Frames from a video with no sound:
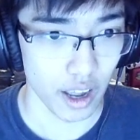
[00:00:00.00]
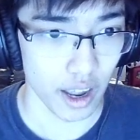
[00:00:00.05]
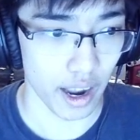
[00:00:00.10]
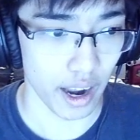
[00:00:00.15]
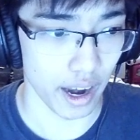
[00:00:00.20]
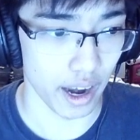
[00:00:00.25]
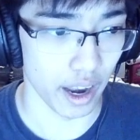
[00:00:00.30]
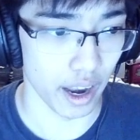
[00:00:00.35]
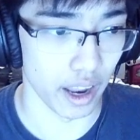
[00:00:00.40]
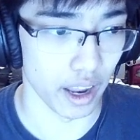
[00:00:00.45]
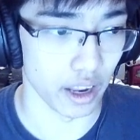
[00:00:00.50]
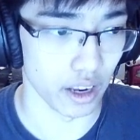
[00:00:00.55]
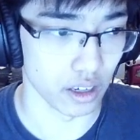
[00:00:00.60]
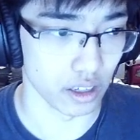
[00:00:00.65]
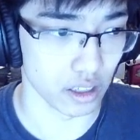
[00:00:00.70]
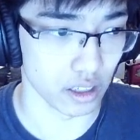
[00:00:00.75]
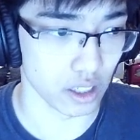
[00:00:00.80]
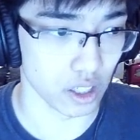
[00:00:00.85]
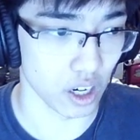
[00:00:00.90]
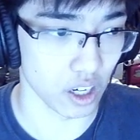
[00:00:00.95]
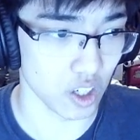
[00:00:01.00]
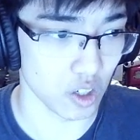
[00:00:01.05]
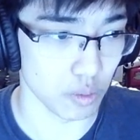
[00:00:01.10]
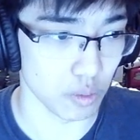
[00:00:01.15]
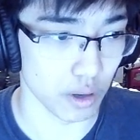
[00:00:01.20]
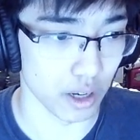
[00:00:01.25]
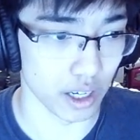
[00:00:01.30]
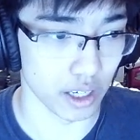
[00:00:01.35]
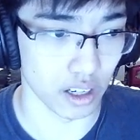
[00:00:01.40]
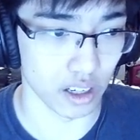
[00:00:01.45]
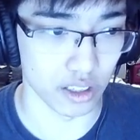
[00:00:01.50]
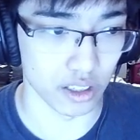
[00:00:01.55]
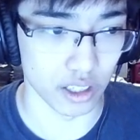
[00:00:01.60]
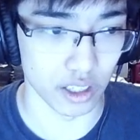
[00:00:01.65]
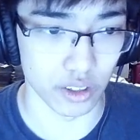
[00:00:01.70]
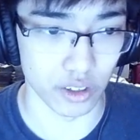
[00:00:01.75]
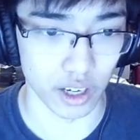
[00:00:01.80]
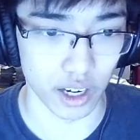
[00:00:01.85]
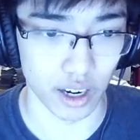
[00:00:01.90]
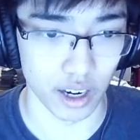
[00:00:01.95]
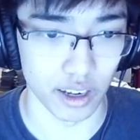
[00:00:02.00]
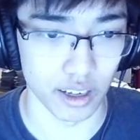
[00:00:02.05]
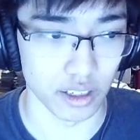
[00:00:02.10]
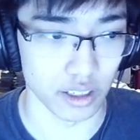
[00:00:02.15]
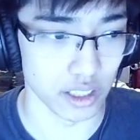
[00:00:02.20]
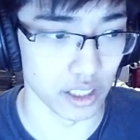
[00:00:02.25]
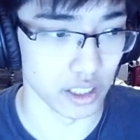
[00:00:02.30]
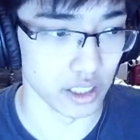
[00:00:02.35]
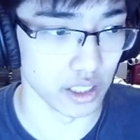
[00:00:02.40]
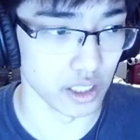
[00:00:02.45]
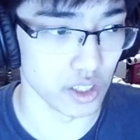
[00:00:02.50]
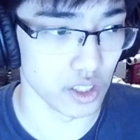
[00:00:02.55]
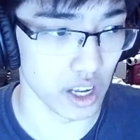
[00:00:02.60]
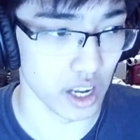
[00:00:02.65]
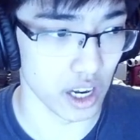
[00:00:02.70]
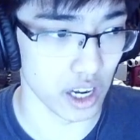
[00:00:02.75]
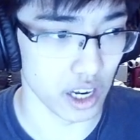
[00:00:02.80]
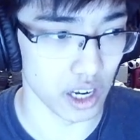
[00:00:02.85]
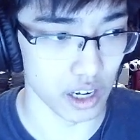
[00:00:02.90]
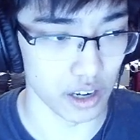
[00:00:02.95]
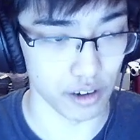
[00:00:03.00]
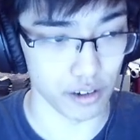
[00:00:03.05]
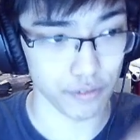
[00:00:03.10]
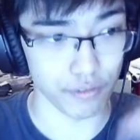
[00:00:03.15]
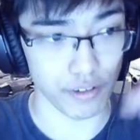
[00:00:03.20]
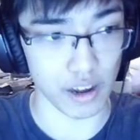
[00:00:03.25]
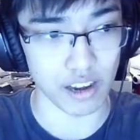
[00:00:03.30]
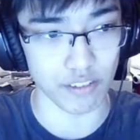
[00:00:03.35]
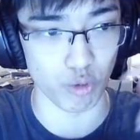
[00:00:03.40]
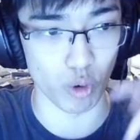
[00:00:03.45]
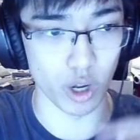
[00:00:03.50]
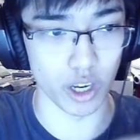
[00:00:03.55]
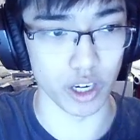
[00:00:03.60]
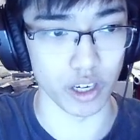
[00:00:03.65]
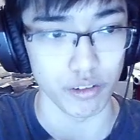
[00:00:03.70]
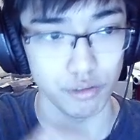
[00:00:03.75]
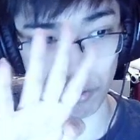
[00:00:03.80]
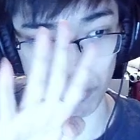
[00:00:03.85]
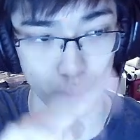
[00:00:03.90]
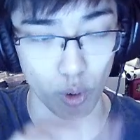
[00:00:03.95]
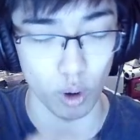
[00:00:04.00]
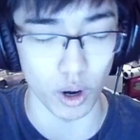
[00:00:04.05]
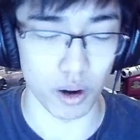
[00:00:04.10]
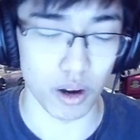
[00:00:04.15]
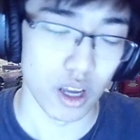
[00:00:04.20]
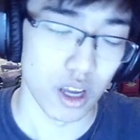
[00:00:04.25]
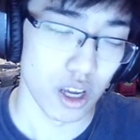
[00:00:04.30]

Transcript: and Gargomon, on the other hand, is a 5-1 for 4.